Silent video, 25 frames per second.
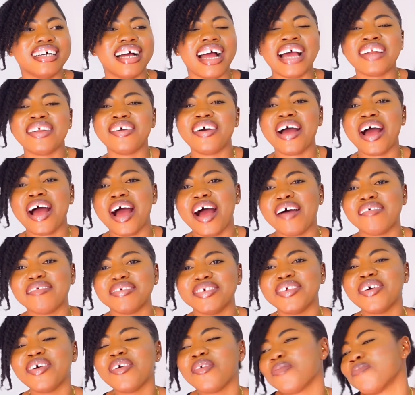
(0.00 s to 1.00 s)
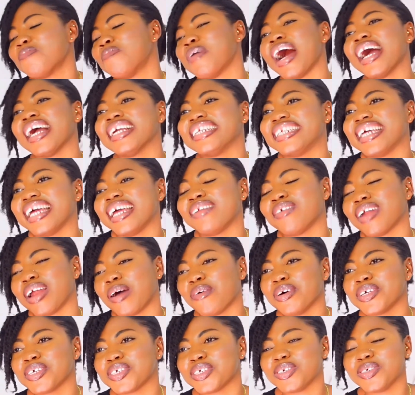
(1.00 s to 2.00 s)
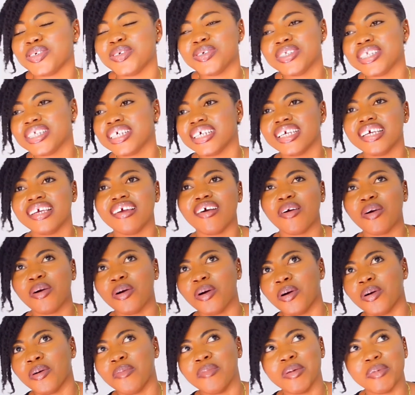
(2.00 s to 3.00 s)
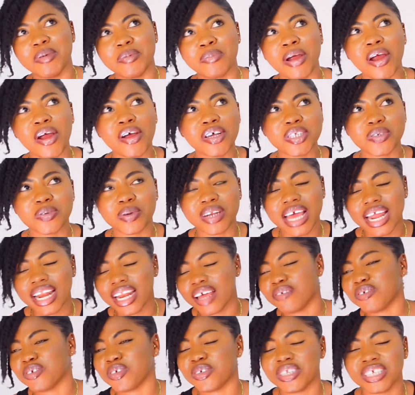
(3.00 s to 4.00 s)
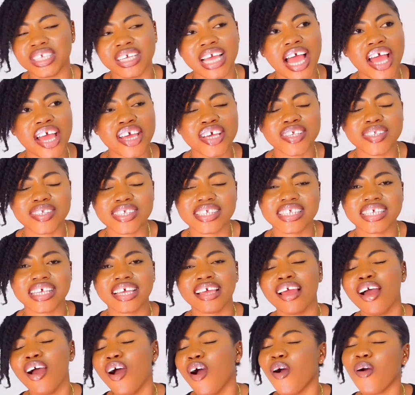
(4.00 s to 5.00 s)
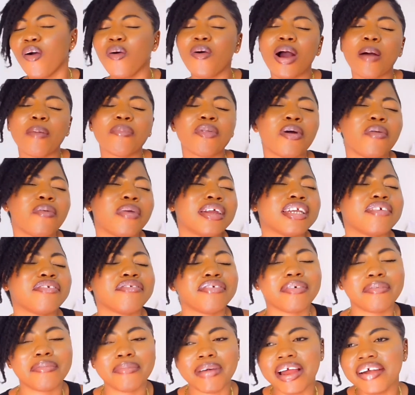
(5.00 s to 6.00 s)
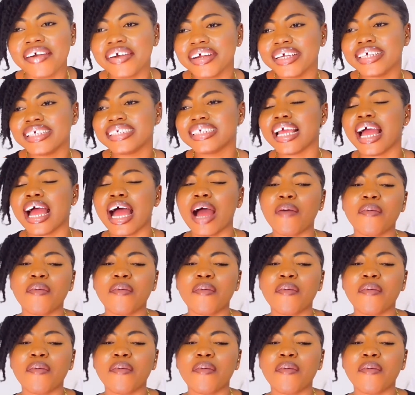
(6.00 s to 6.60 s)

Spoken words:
I don't have, back then when I was in uni, or maybe prior to when I left uni, I used to say, oh, I'm not ready for marriage.